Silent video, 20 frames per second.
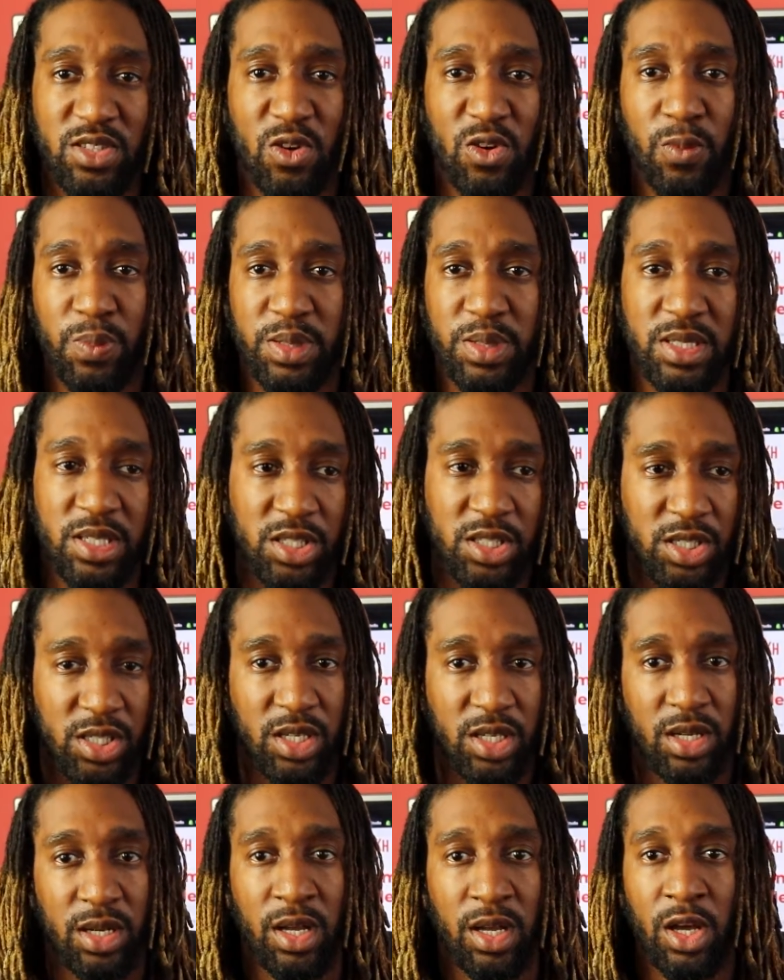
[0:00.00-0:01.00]

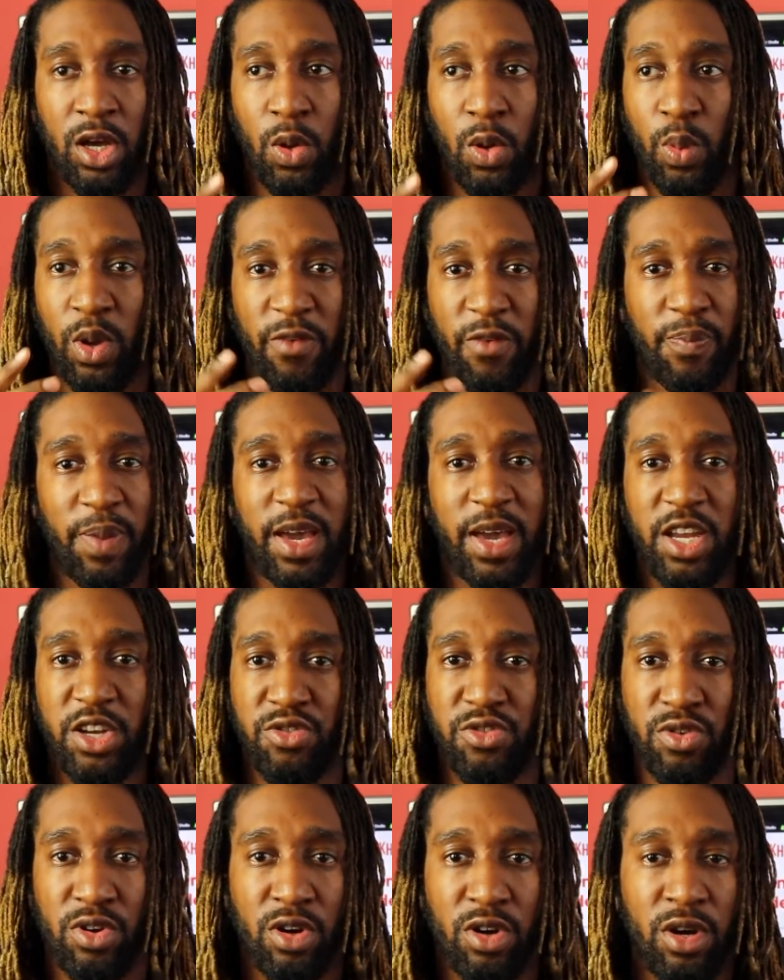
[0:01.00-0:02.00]
competition with
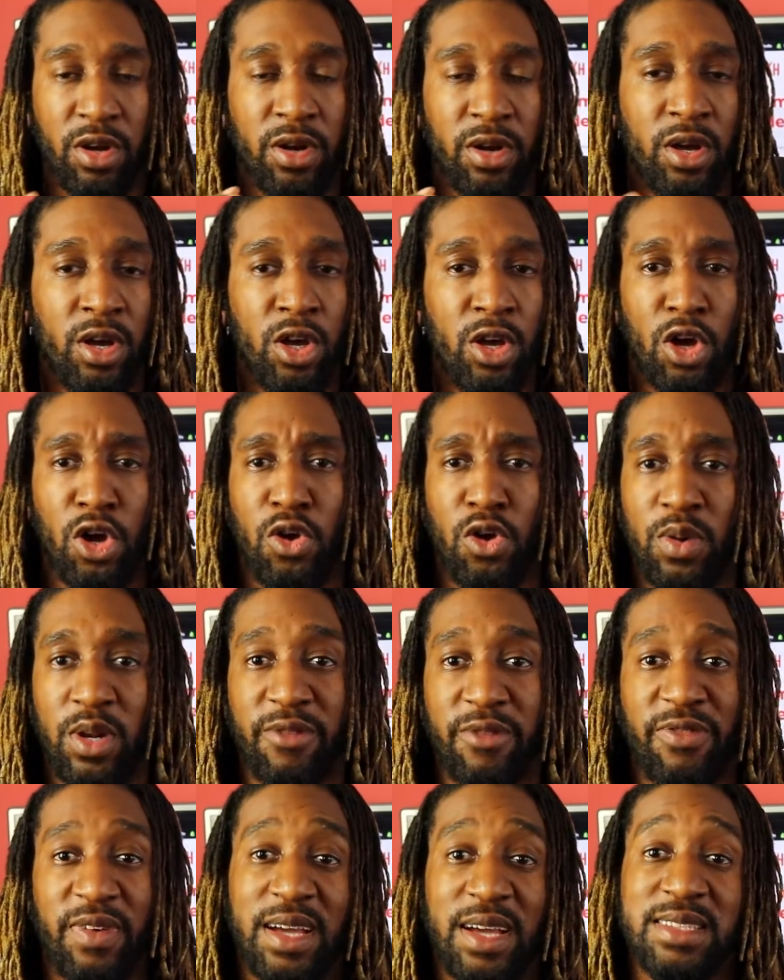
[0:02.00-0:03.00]
Patreon,
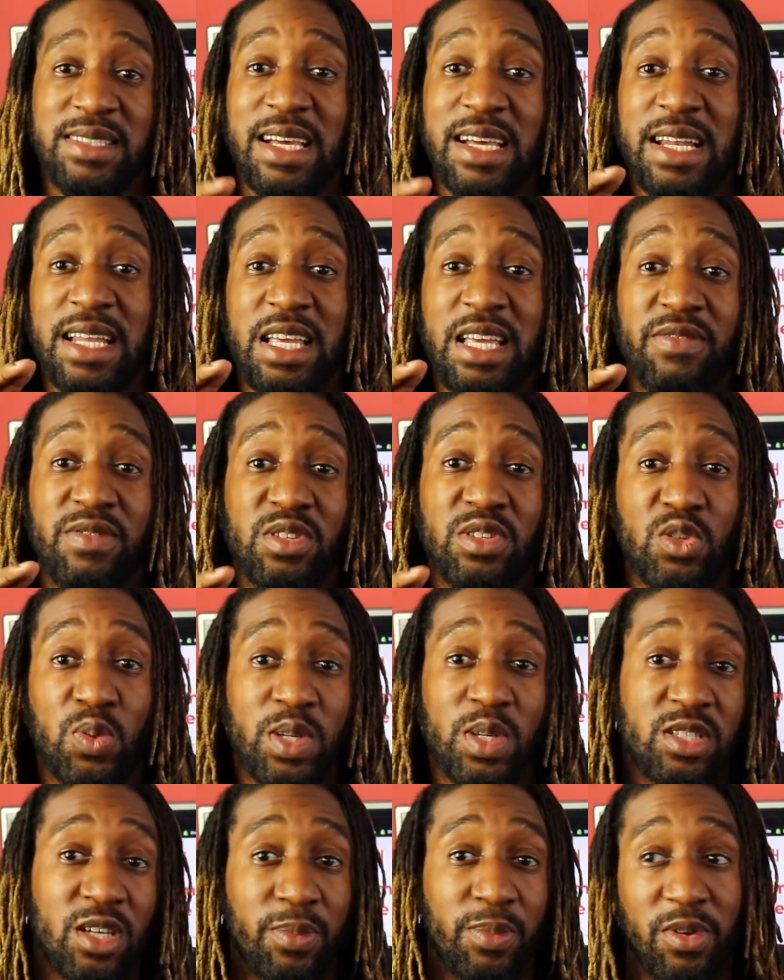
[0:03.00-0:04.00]
OnlyFans, and even
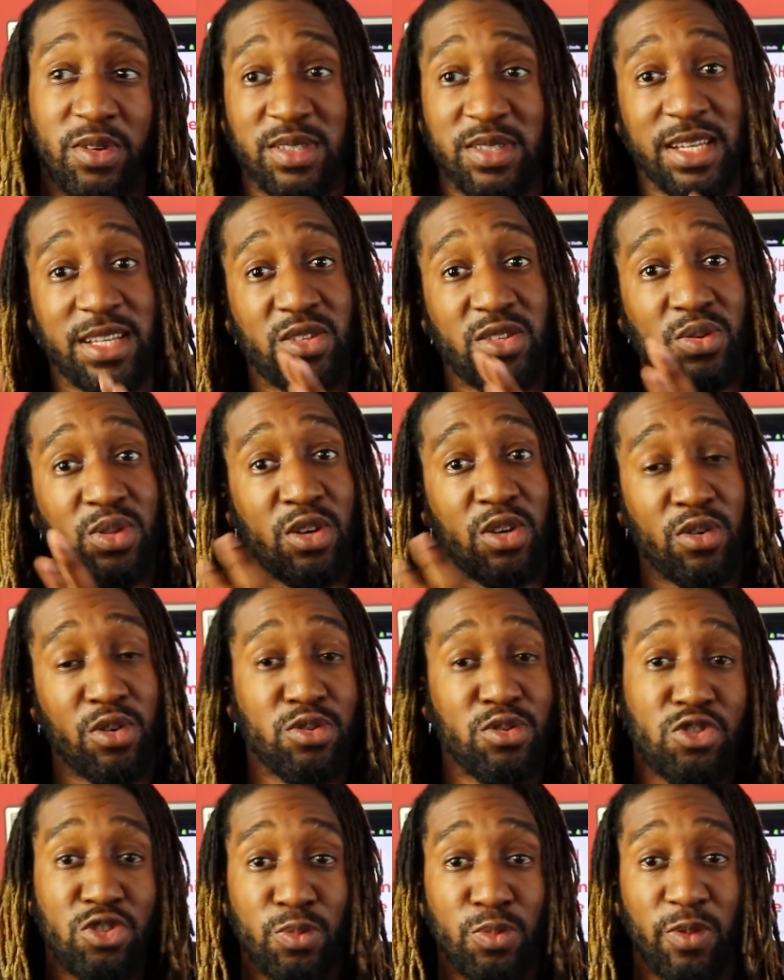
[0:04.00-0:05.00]
Twitter, because they're doing their
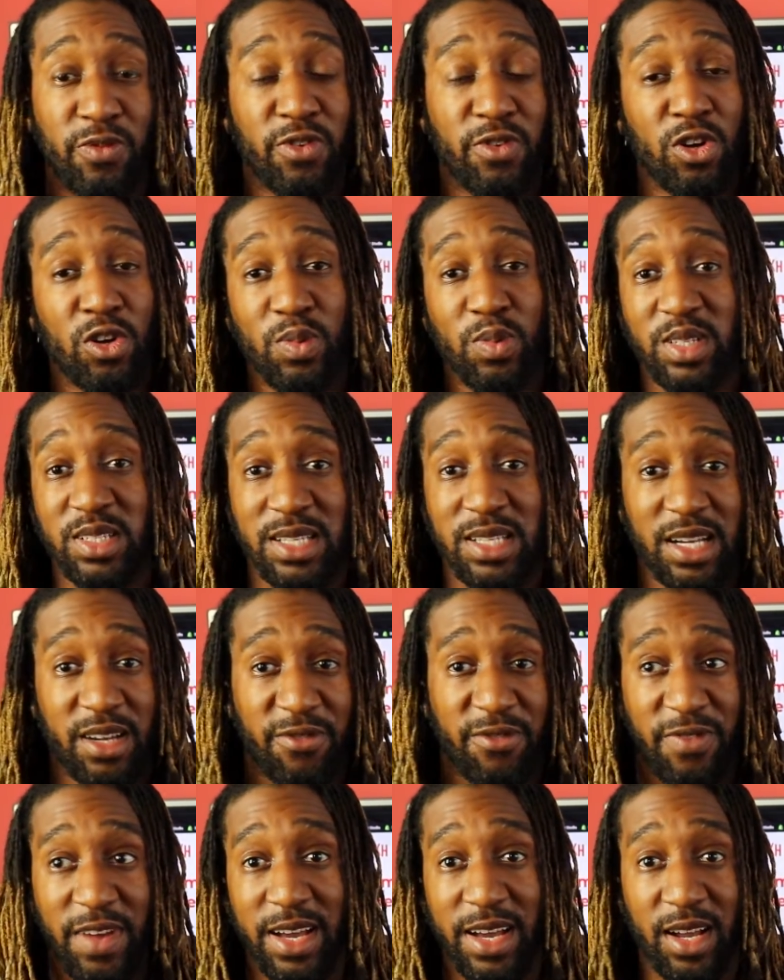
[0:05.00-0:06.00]
own super follow, which is like a
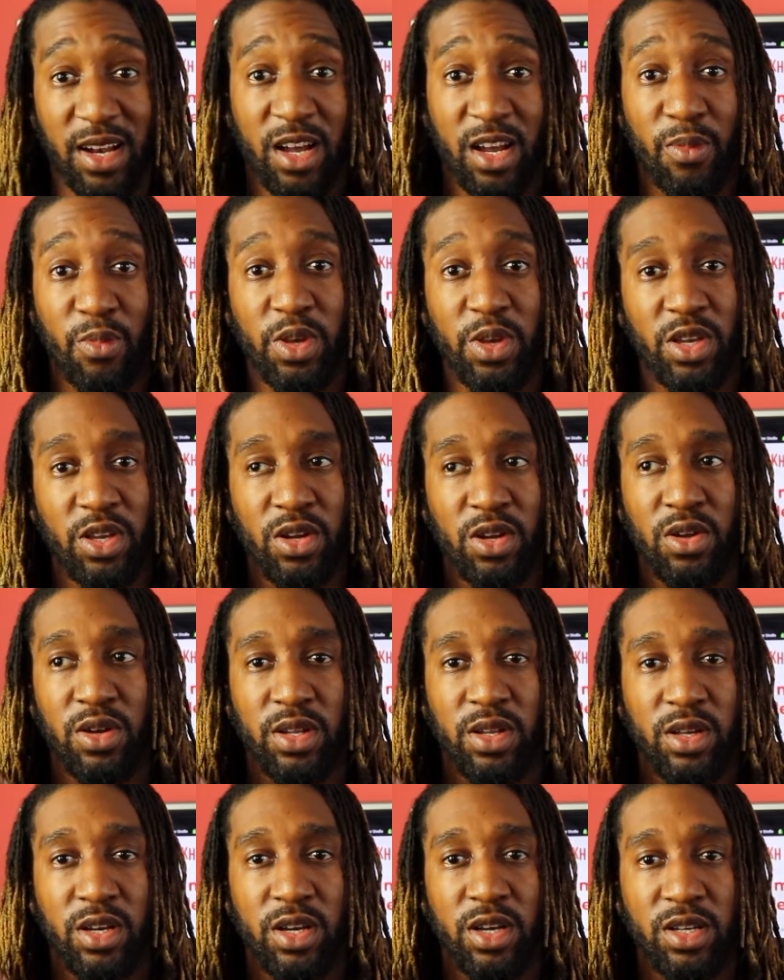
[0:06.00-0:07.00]
fan club where you can
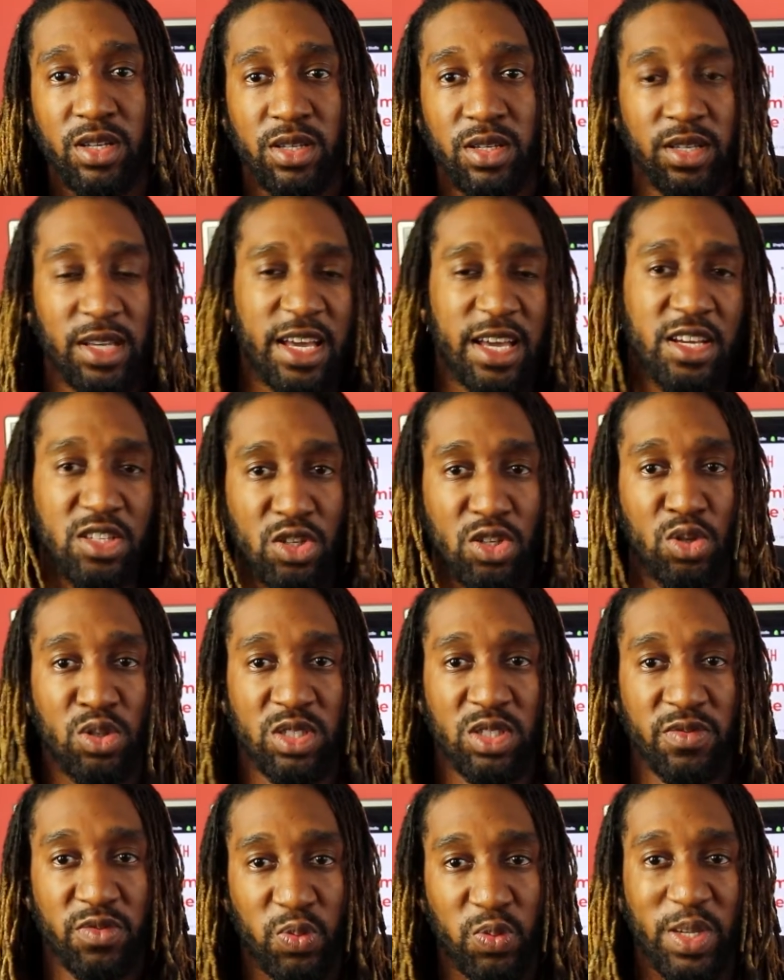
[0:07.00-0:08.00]
only get
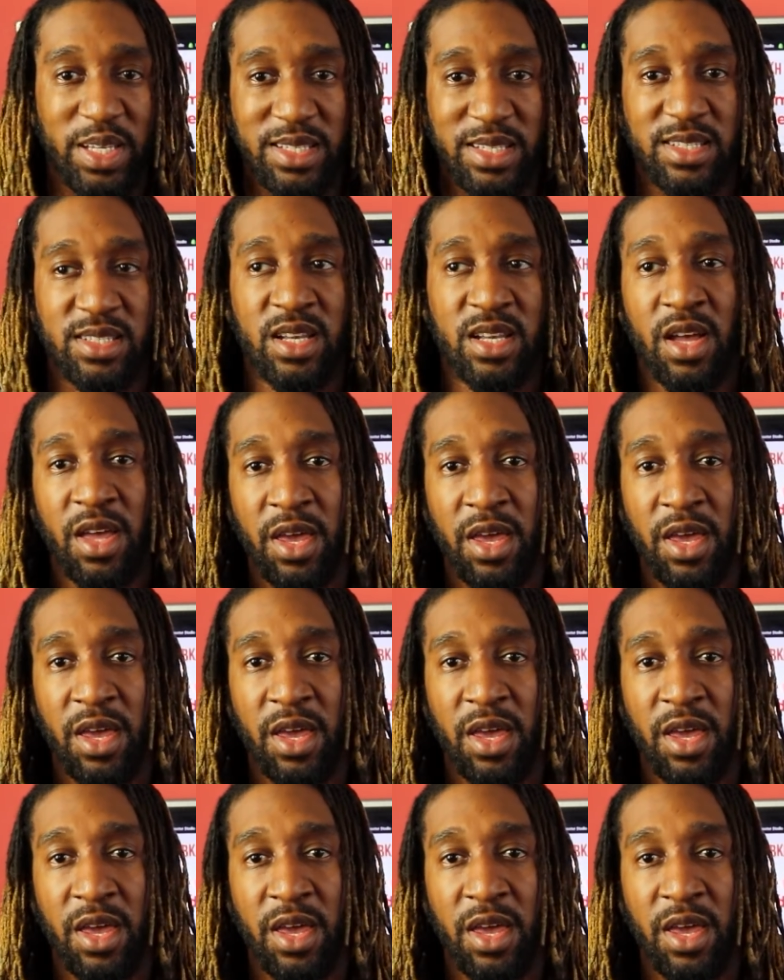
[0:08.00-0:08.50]
exclusive tweets